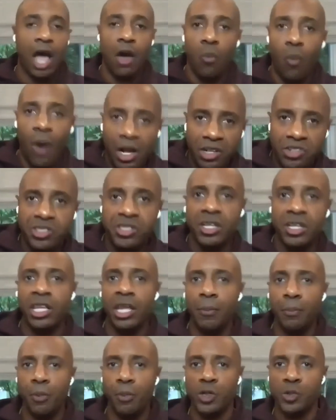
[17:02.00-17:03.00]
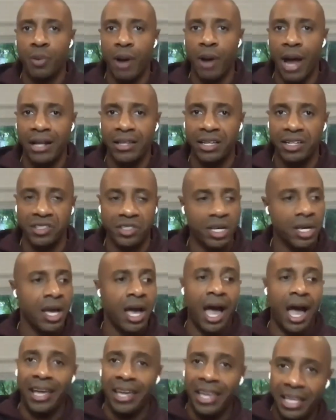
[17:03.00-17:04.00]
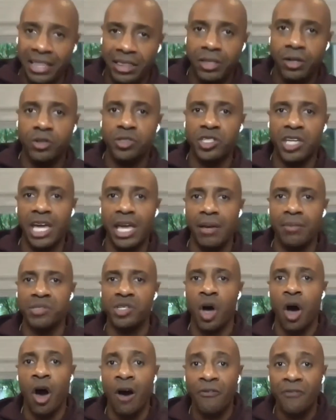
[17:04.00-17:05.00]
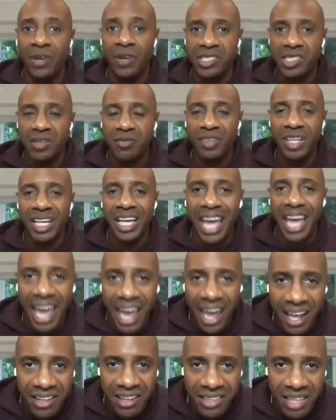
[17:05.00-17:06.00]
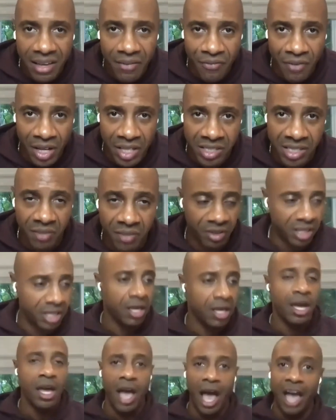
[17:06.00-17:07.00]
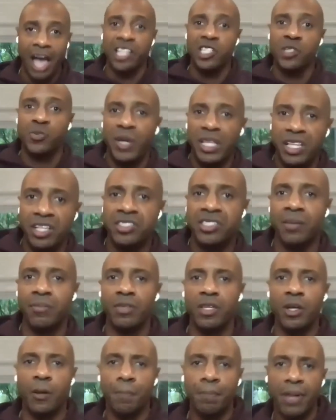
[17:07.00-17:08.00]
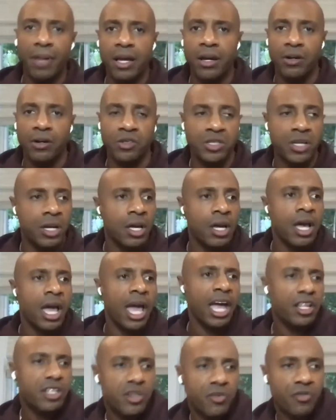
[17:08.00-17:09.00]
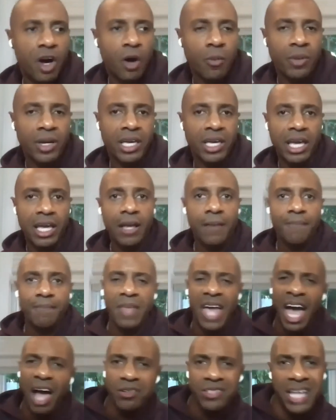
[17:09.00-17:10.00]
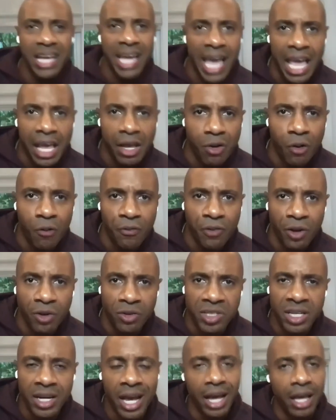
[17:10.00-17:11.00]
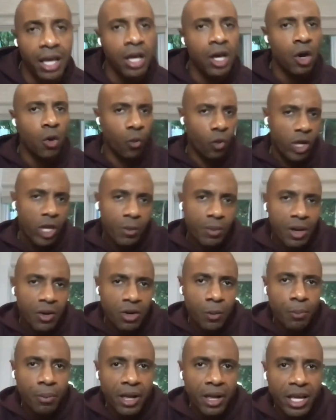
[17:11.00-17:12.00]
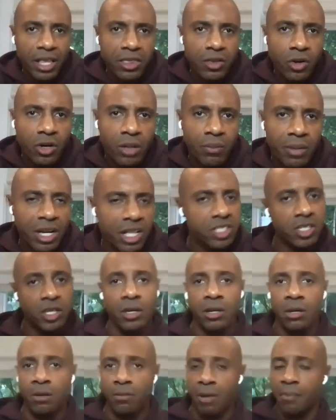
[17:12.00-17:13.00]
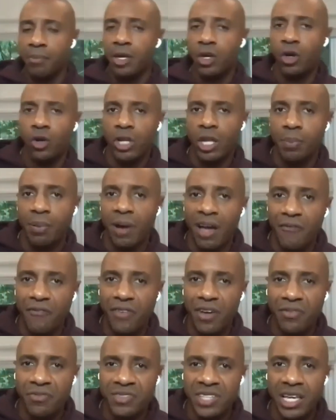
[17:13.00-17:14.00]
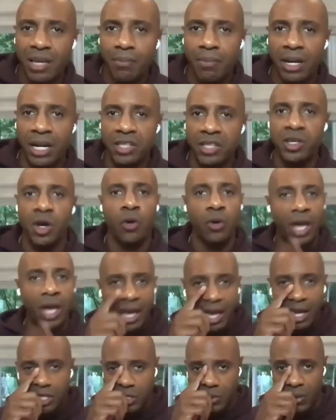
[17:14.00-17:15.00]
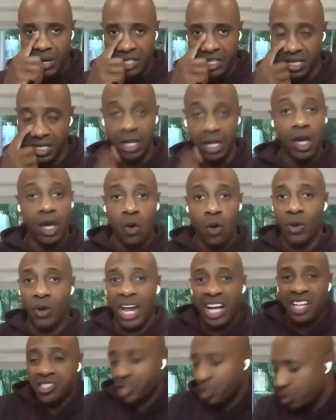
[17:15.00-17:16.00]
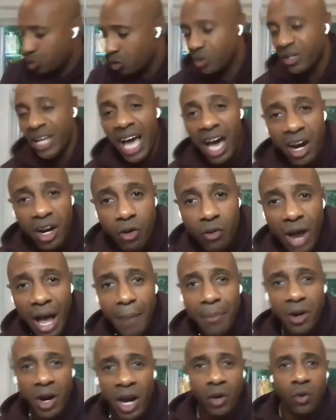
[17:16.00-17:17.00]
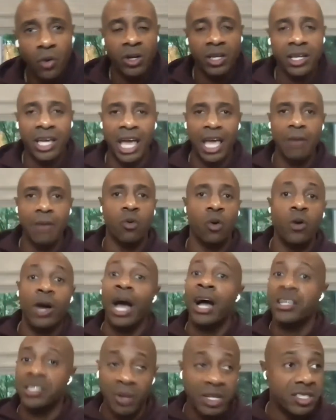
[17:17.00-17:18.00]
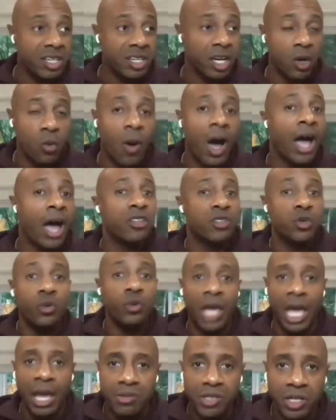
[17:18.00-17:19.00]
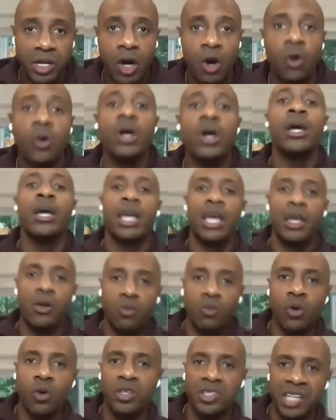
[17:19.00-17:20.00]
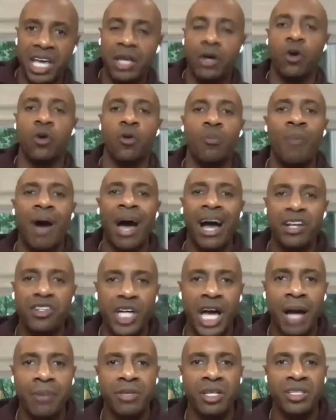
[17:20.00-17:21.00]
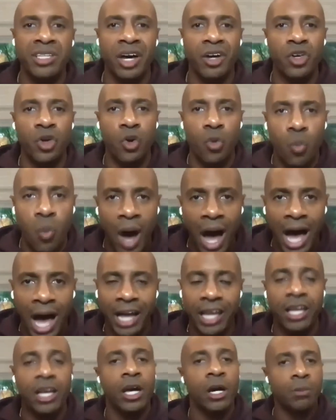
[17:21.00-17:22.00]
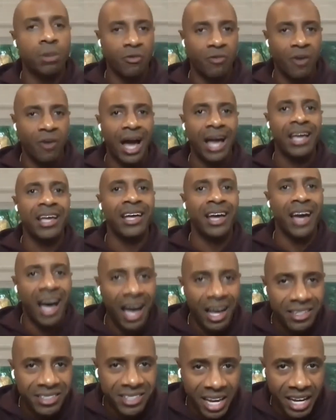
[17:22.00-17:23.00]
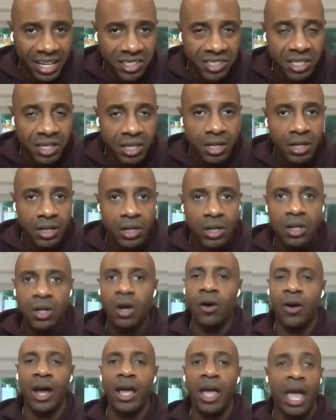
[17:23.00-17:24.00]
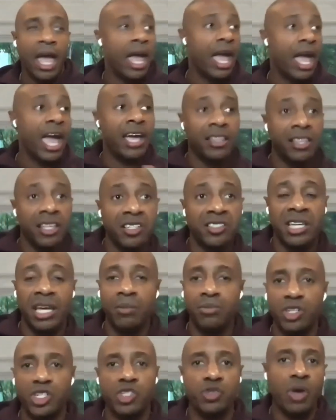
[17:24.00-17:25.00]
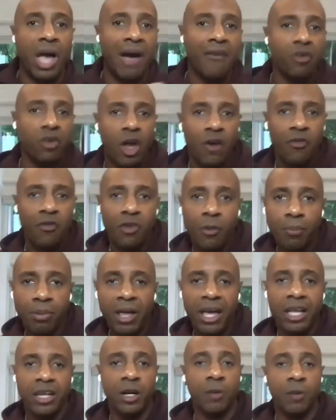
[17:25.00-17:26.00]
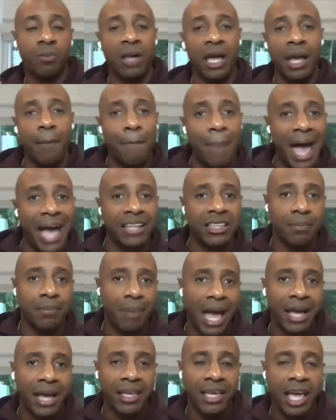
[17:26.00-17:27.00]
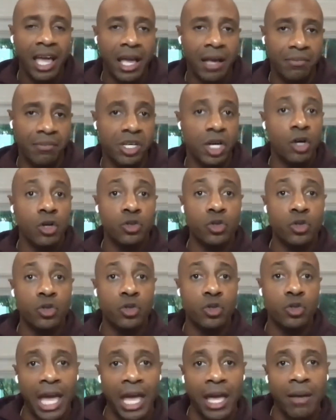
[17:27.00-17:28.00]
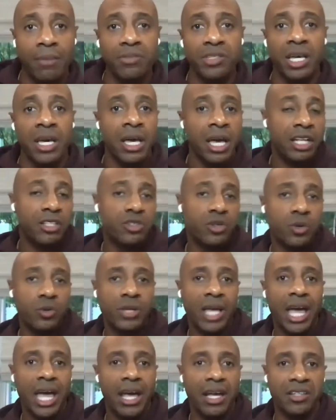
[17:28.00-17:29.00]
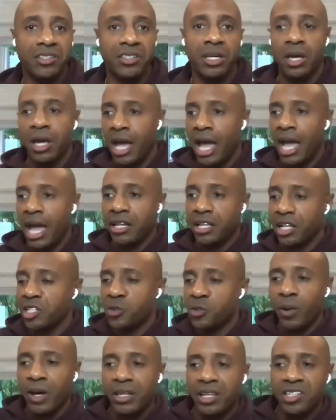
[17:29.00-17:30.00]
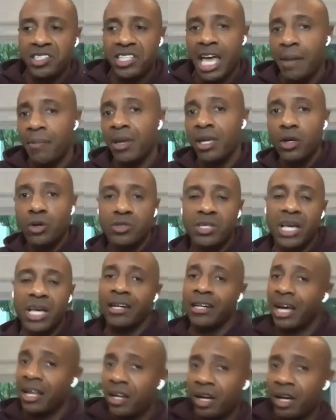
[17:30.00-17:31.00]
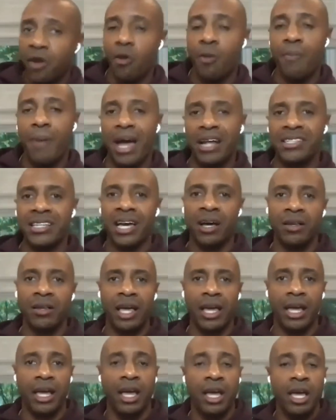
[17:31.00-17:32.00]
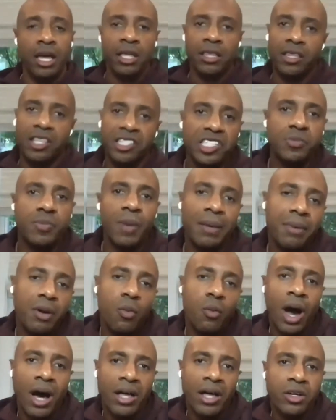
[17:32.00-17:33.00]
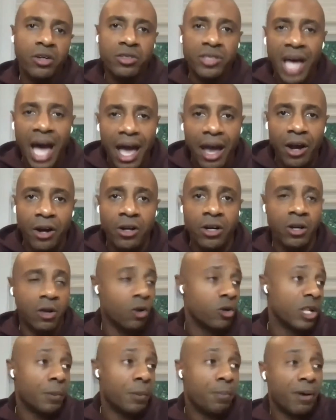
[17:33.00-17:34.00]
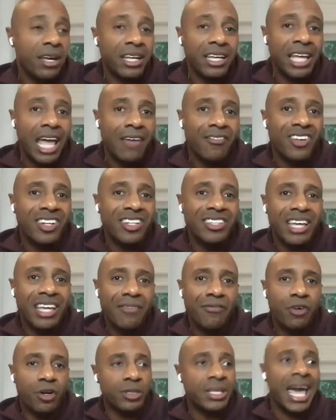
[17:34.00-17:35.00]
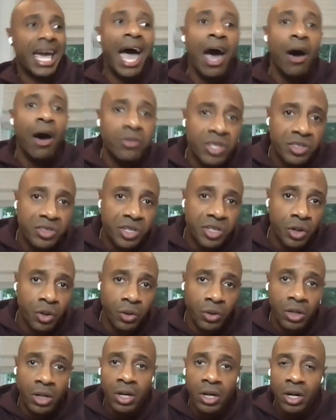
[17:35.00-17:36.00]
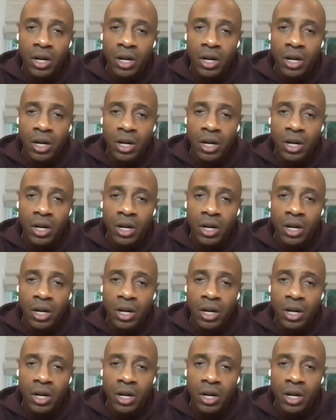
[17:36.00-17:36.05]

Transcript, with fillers: I watch the Clippers practice. I get their schemes offensively and defensively. I speak to some of their players. Hey, JaVale McGee, how's that ankle feel today? Will you be able to play 30 minutes? Maybe you only play 15 minutes. Okay, interesting. When I see you go down and grab your ankle in the game, well, guys, let me tell you why. Two games ago, he rolled his ankle. My job to tell you why, provide context. All right. Hey, this team just traveled off a plane. They're playing back to back games, two games in two days. Hey, they just played this game in Utah. Now they're coming back to LA. This is maybe why they're tired, or they played a game in Denver, the altitude